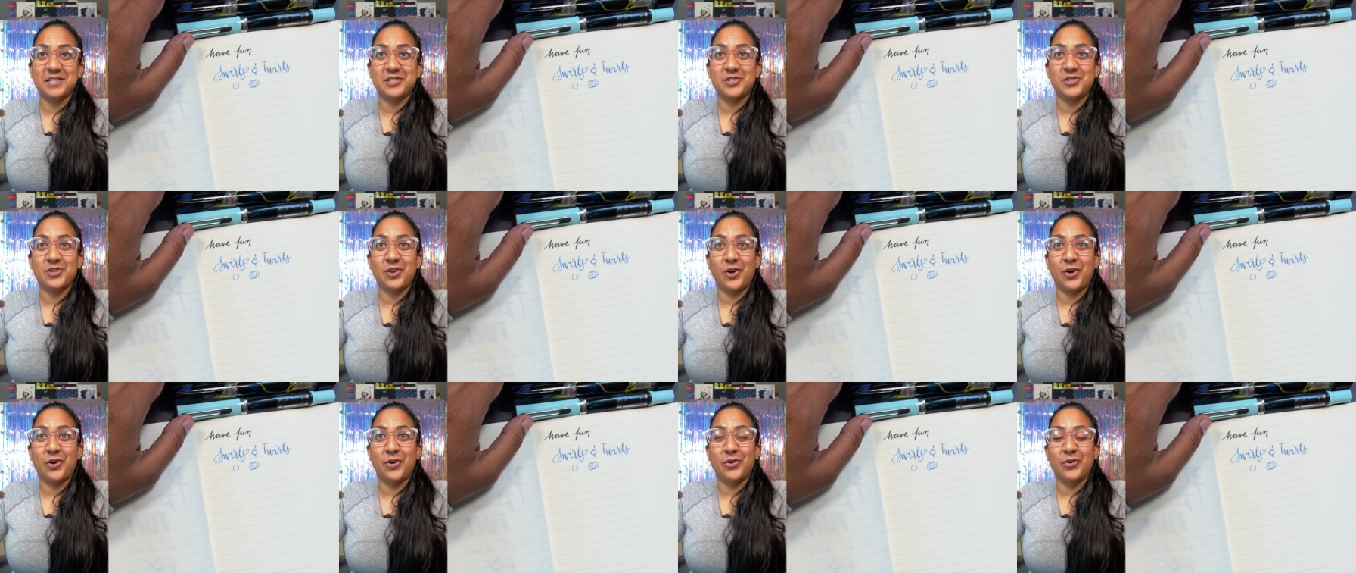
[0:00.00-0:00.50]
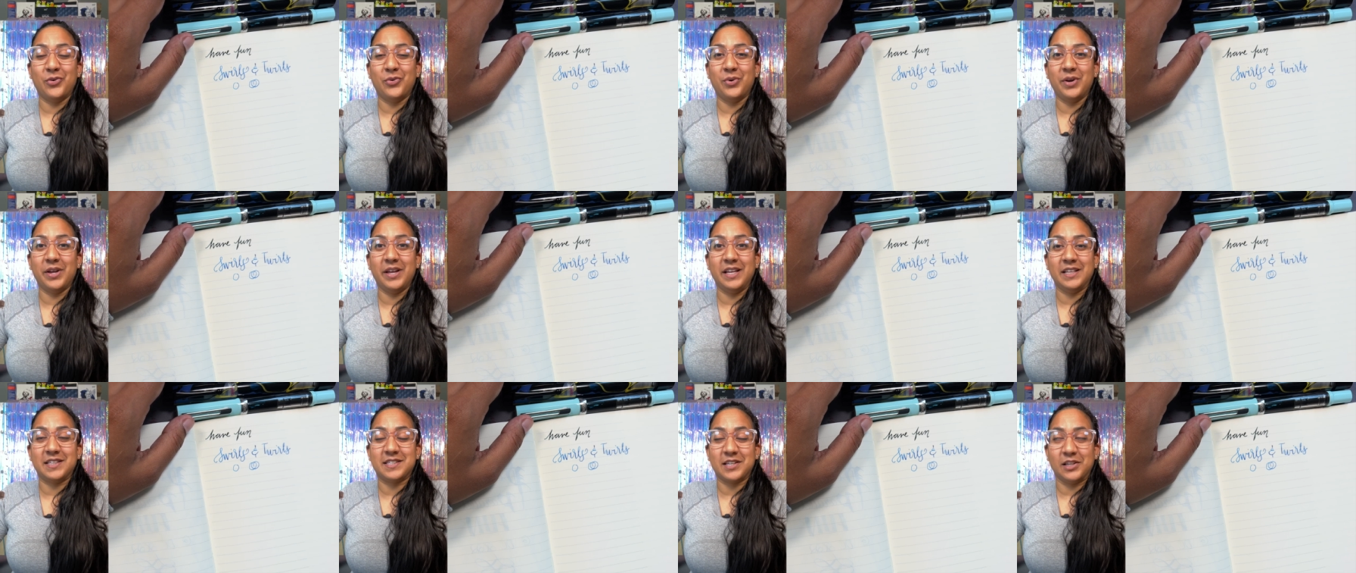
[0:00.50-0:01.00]
So
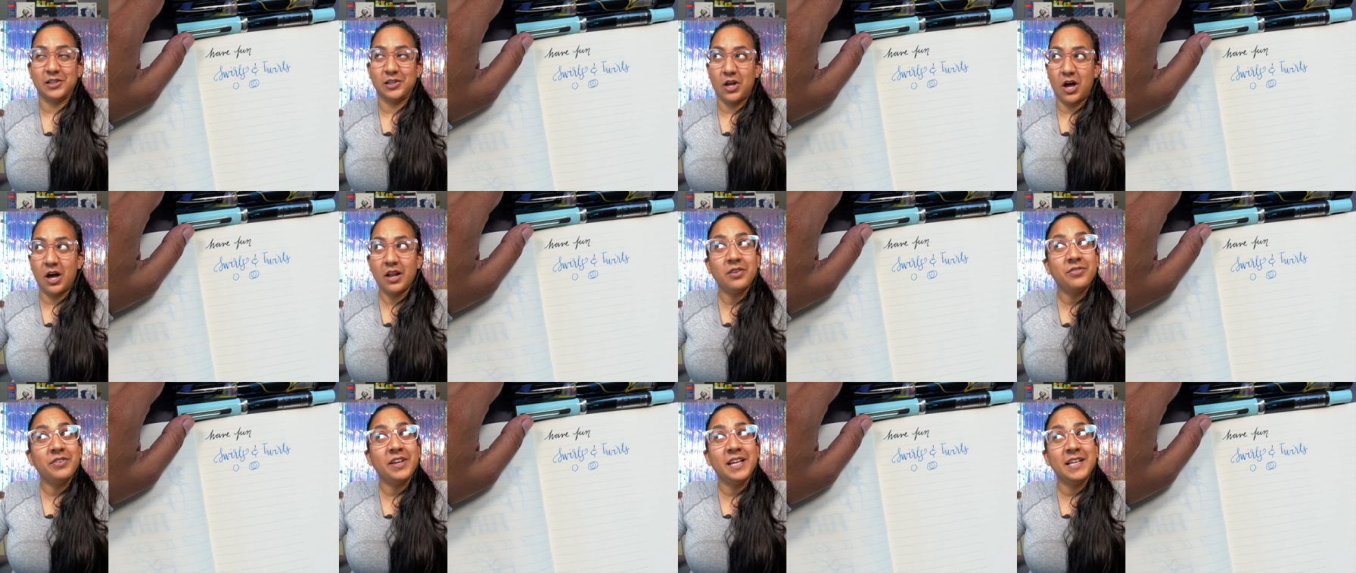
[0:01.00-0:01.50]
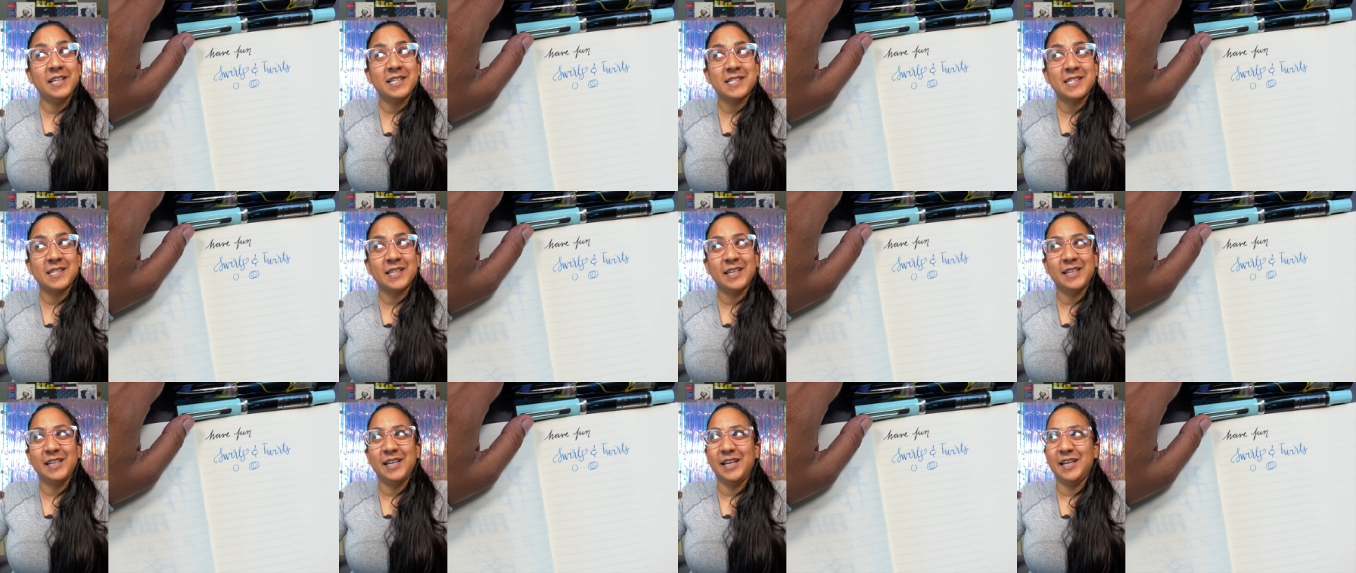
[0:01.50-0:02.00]
it's a lot of ink
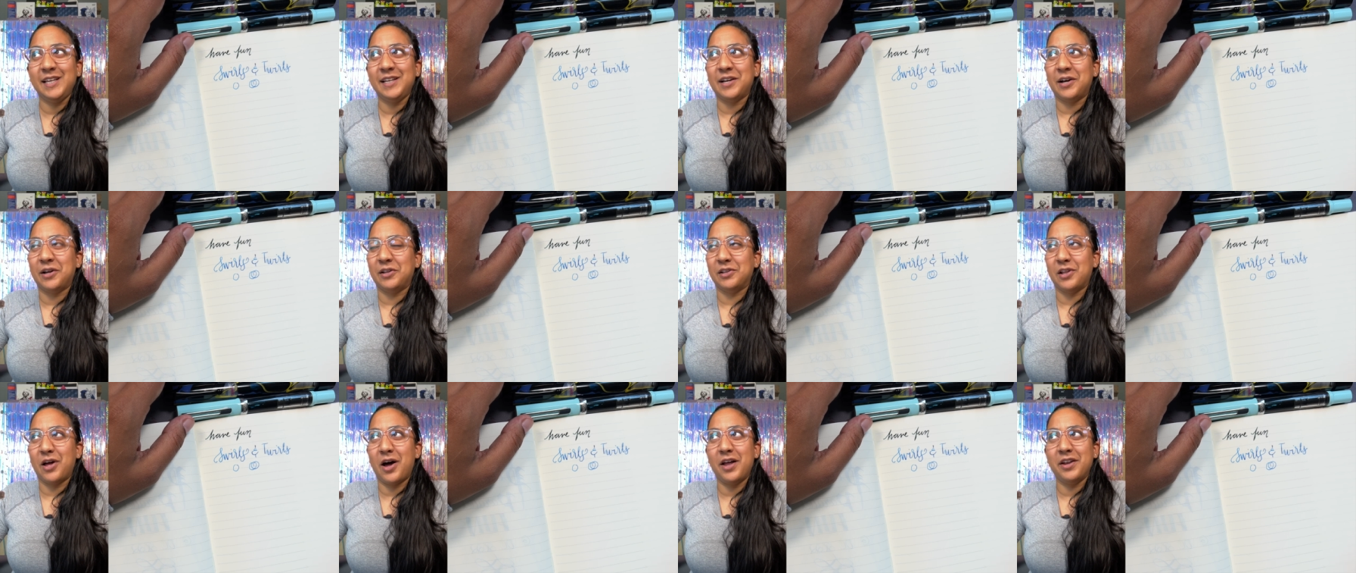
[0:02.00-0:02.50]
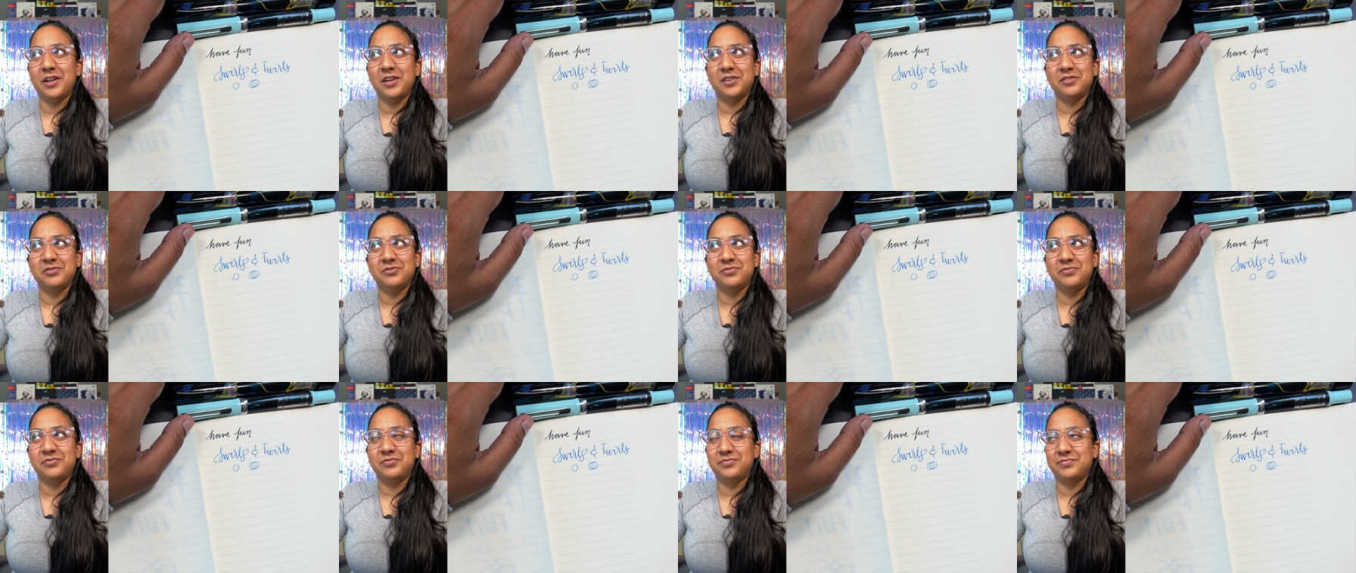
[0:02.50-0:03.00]
slinging, a lot of